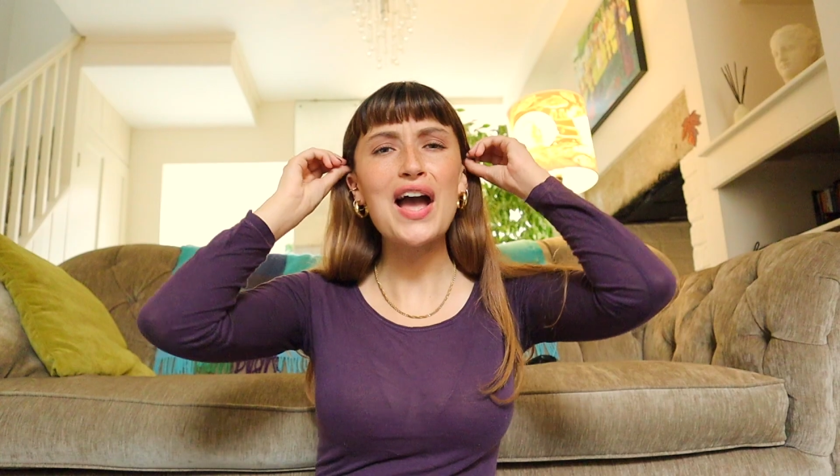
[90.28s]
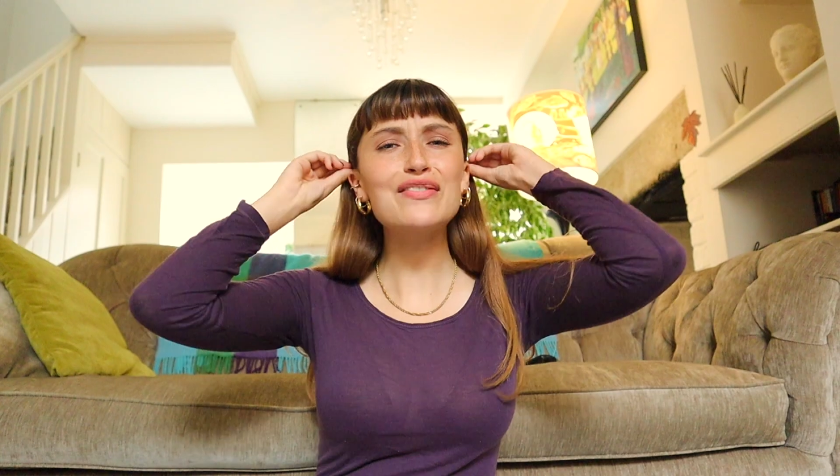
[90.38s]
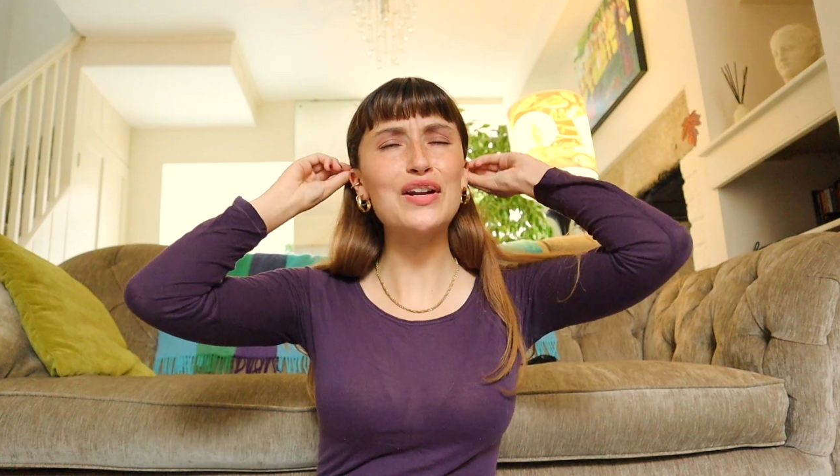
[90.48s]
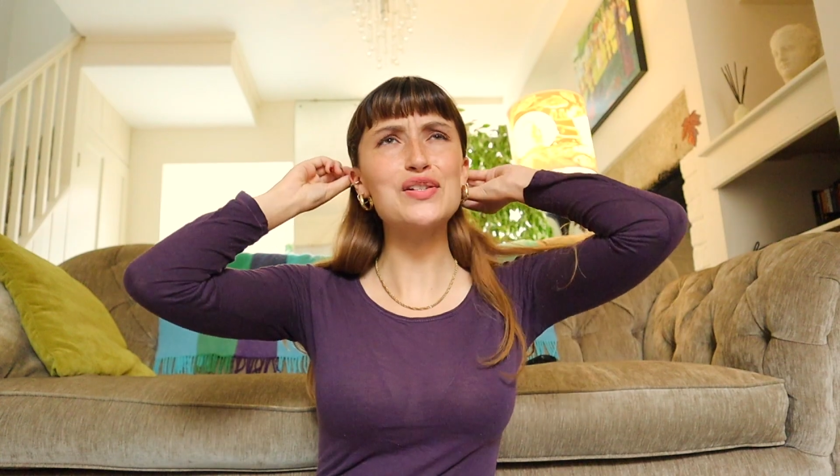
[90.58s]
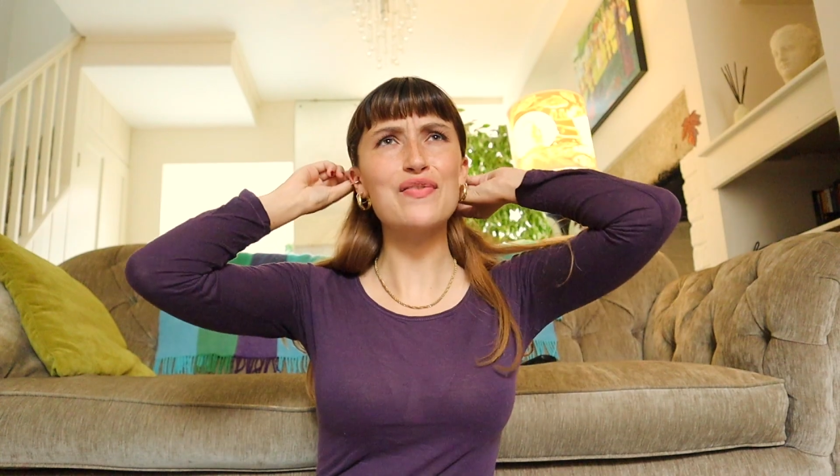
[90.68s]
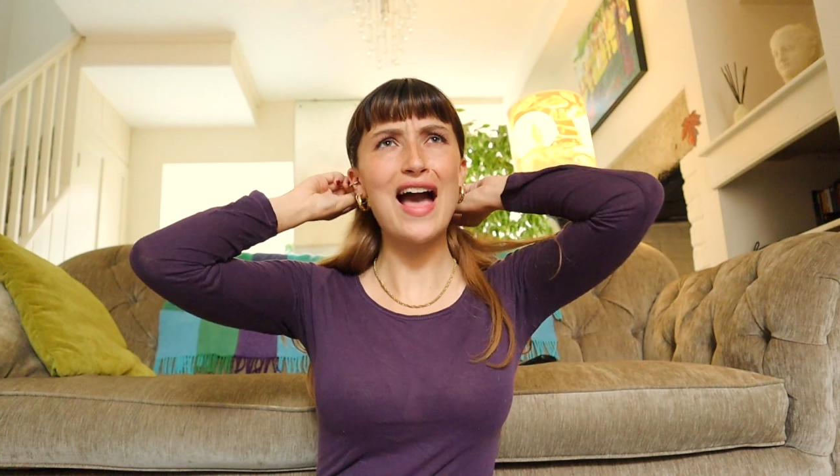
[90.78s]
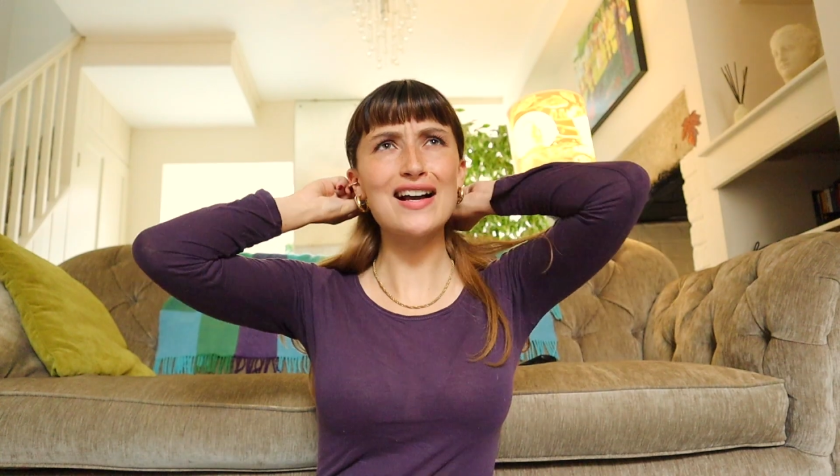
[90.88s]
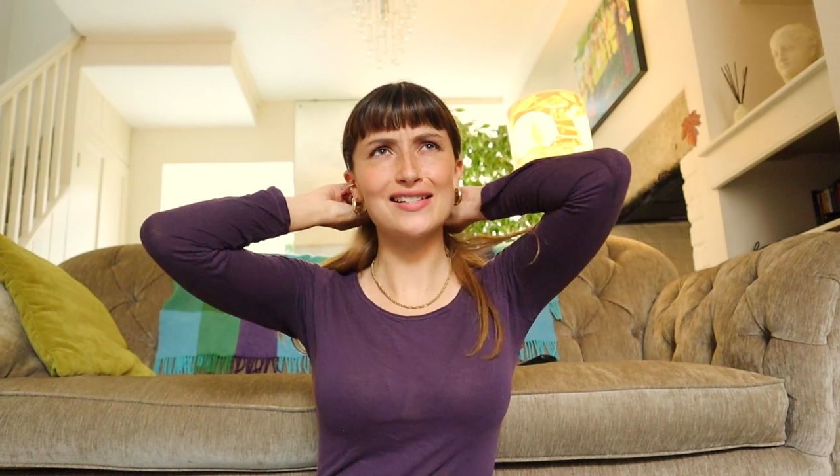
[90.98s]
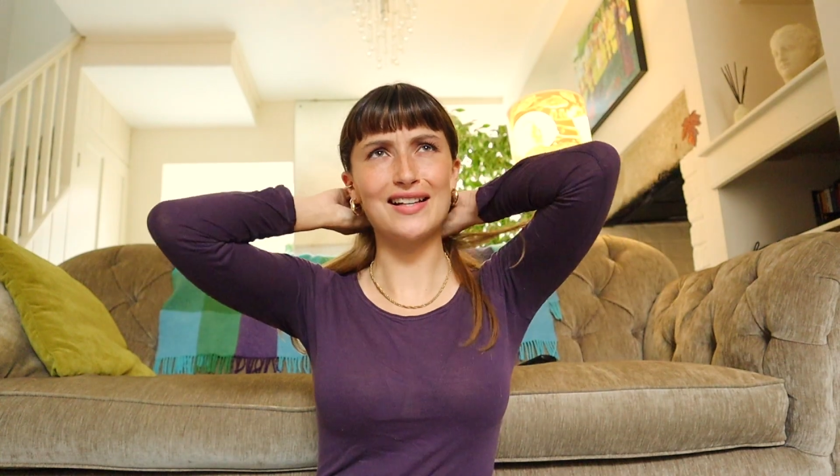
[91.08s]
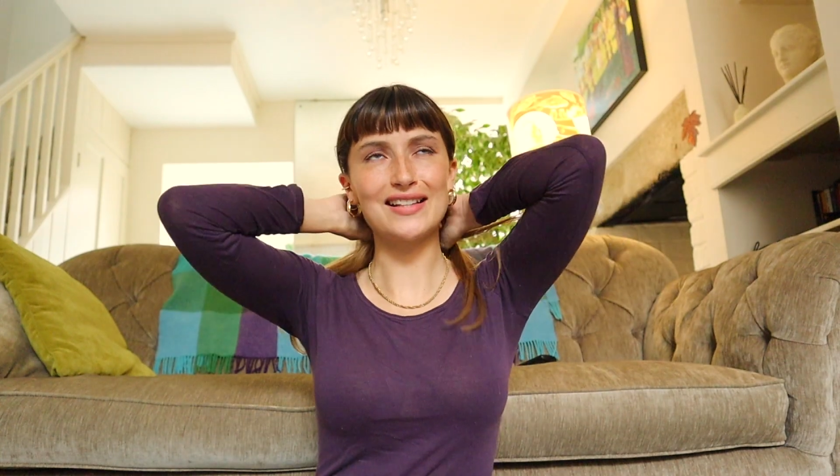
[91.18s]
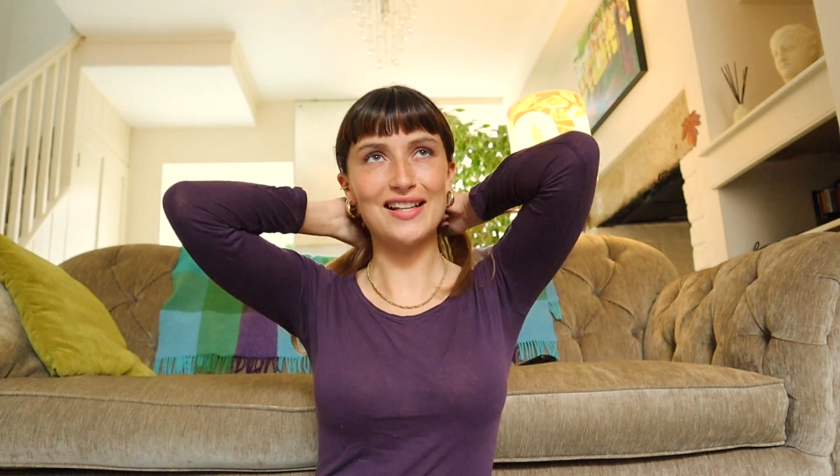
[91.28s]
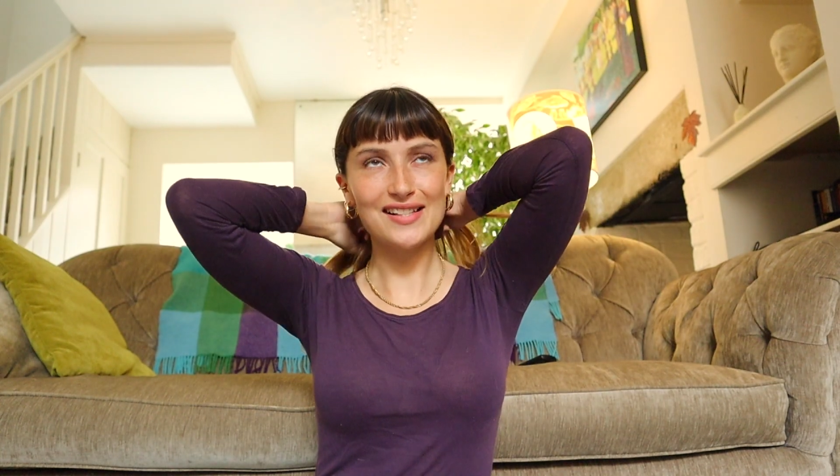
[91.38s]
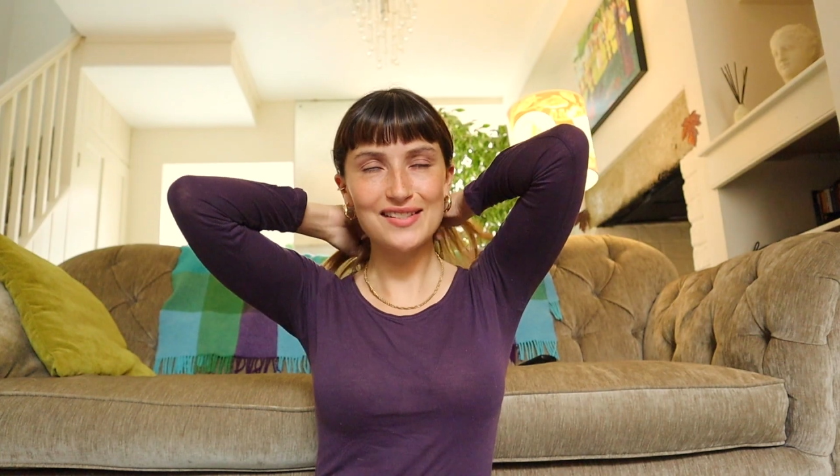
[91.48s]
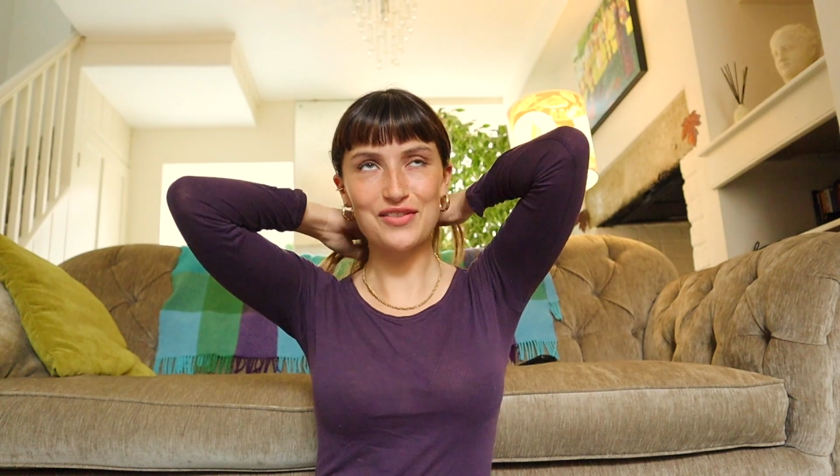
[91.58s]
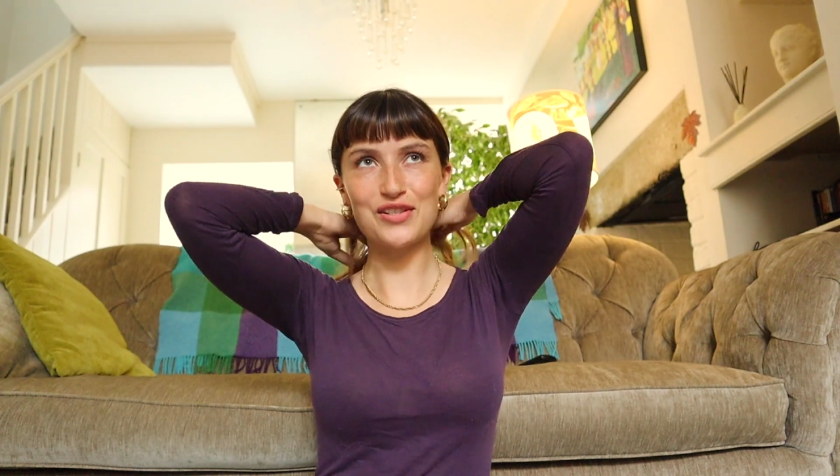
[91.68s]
I have loads of hacks like this.